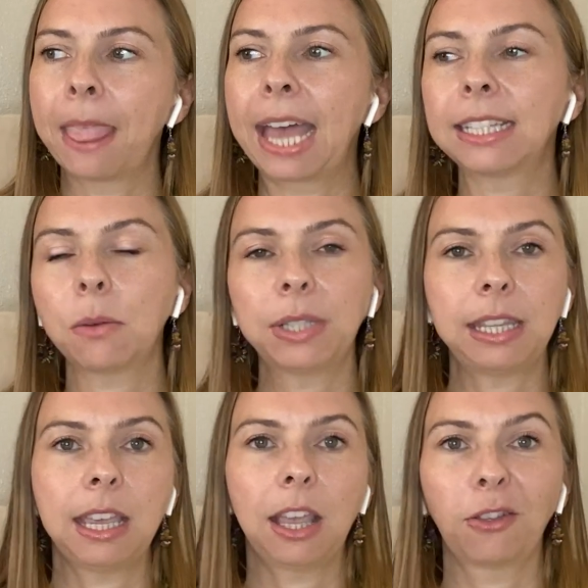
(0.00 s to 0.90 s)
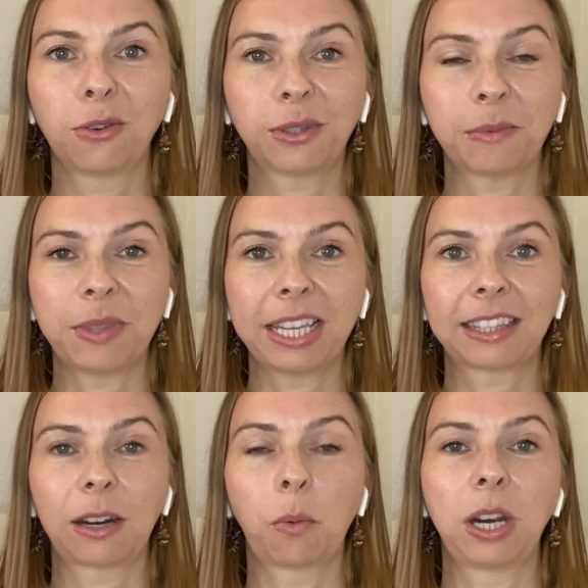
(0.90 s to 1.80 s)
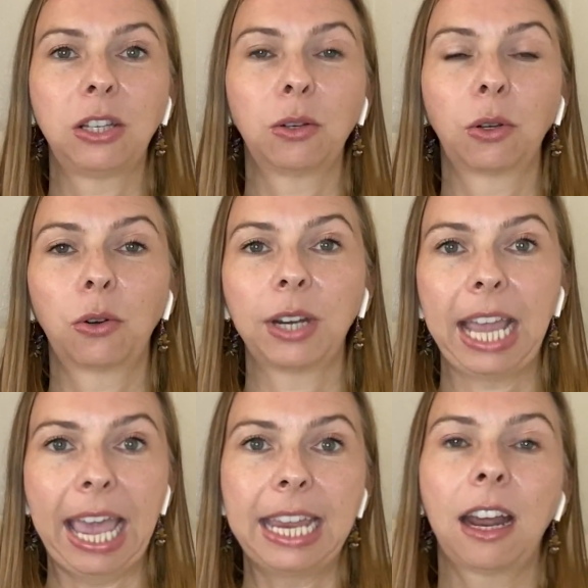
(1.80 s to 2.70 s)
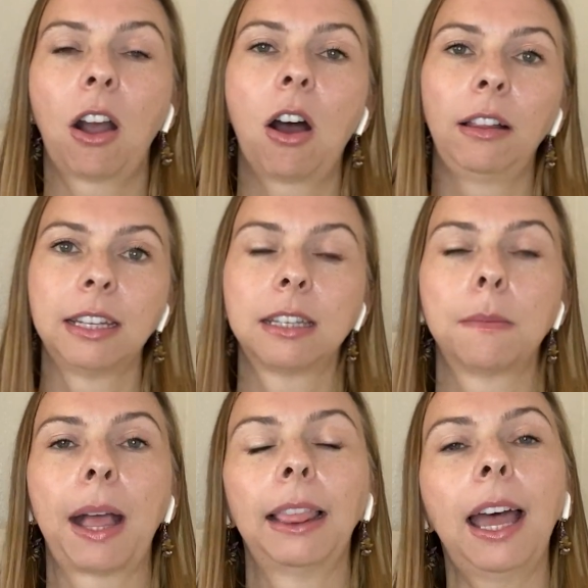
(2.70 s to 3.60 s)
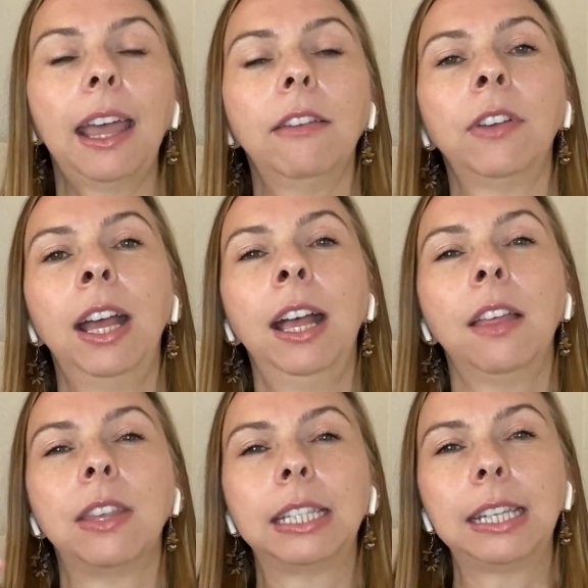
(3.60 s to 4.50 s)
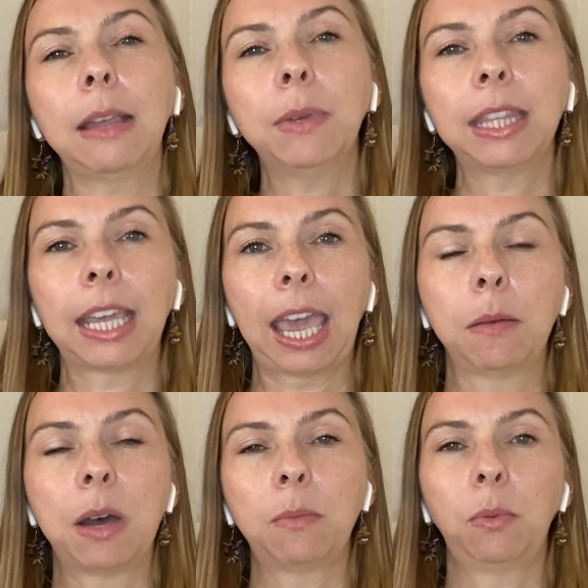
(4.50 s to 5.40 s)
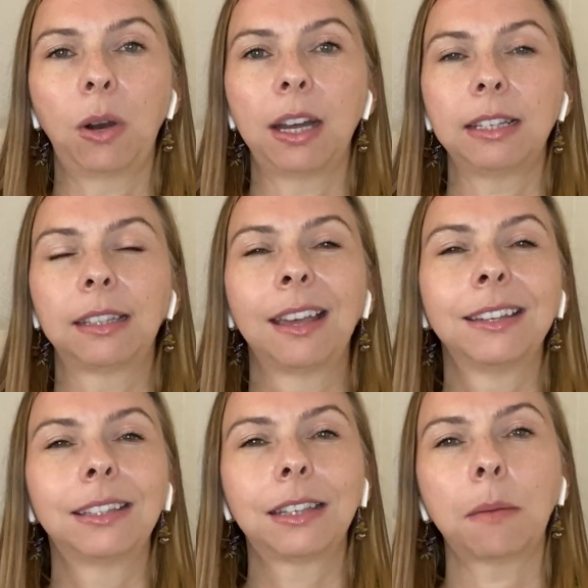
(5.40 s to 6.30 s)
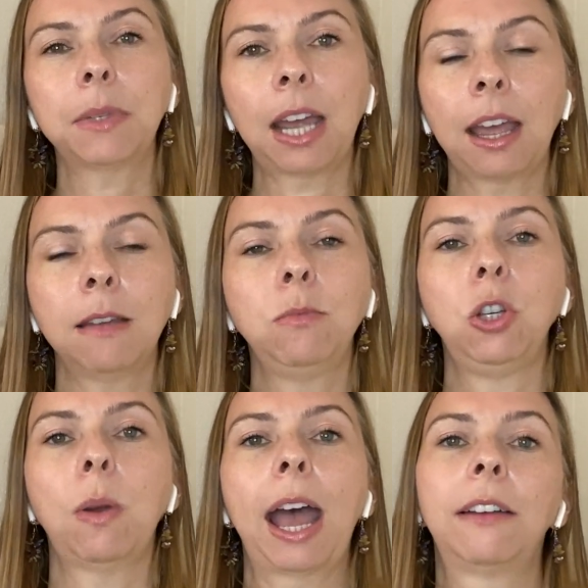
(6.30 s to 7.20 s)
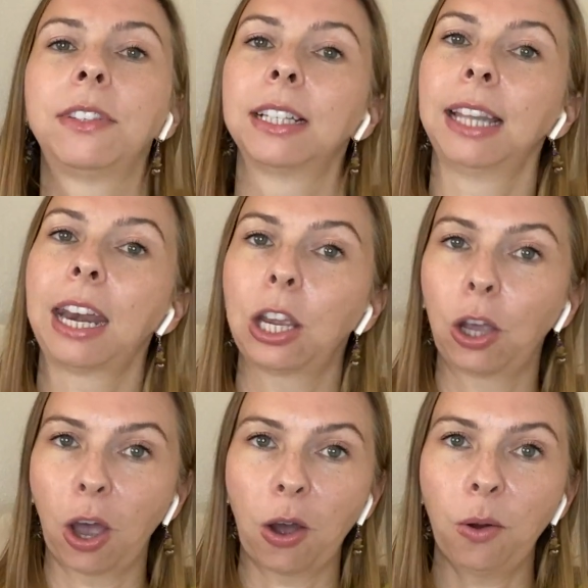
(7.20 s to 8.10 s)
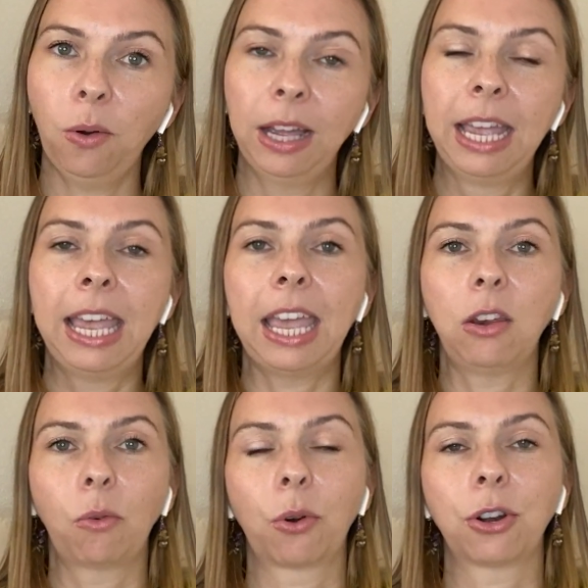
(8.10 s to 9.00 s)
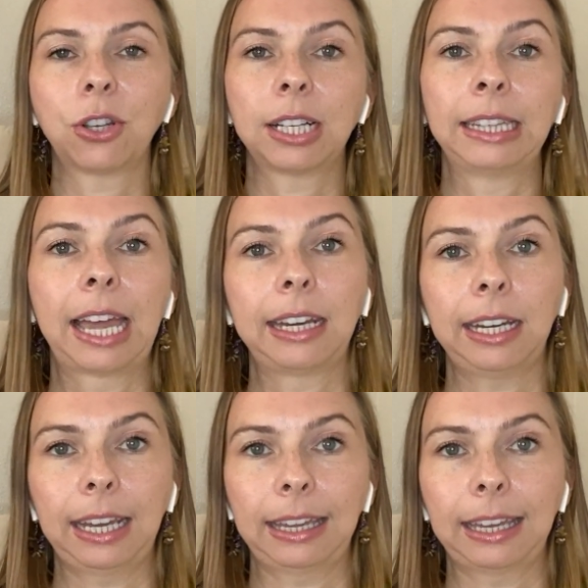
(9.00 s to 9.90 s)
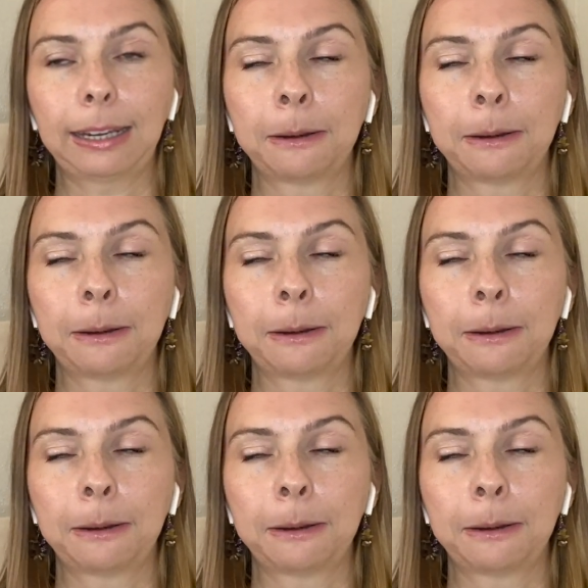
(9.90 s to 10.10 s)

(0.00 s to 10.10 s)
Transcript: as I was thinking through some things that I wanted to create and call into my life, the statement that came up was, sometimes you have to let it go in order to let it in.